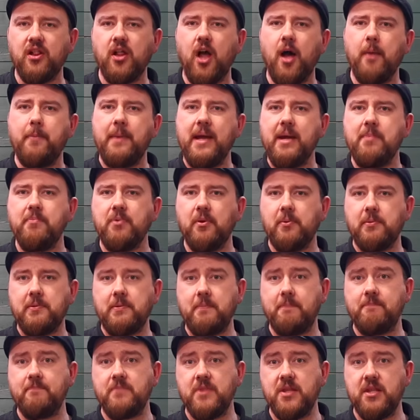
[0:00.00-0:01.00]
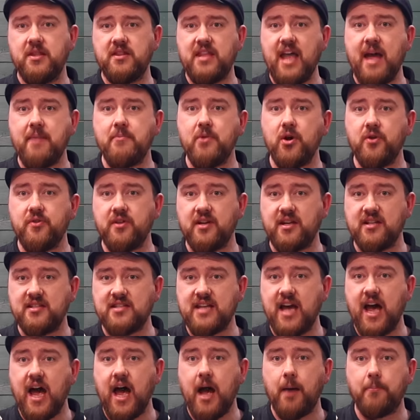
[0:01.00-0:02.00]
a lot of people demo the
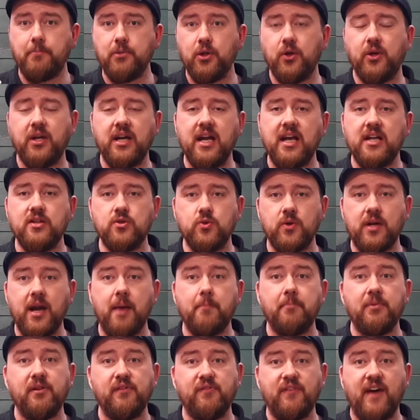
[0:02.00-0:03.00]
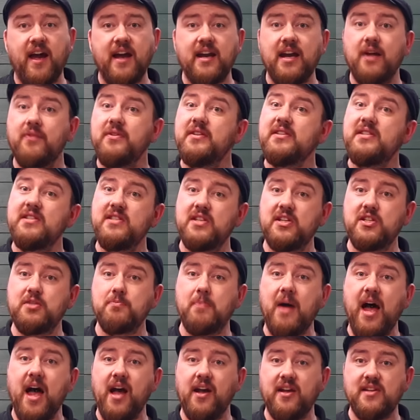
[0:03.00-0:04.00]
guitar plugging it into an amplifier. Now this is a
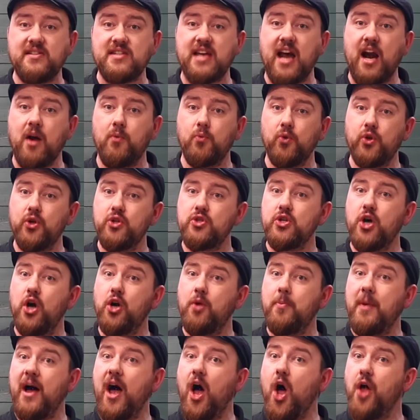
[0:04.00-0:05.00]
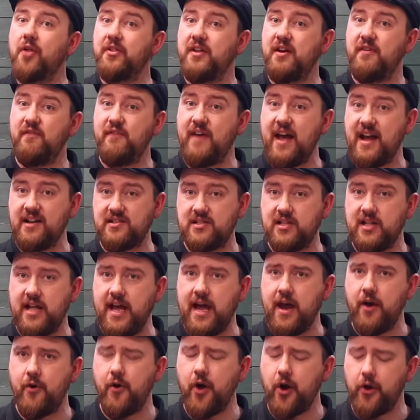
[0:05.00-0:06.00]
smart guitar. I'm going to talk about all the effects
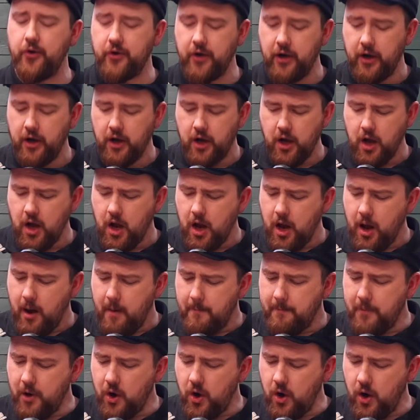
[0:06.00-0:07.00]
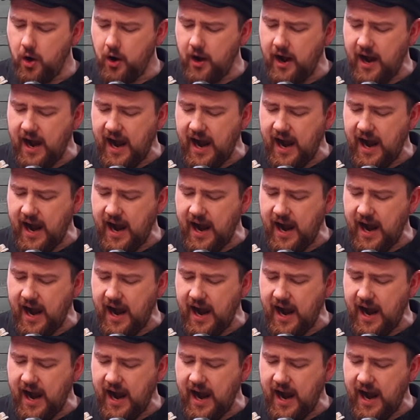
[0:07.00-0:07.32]
later on, but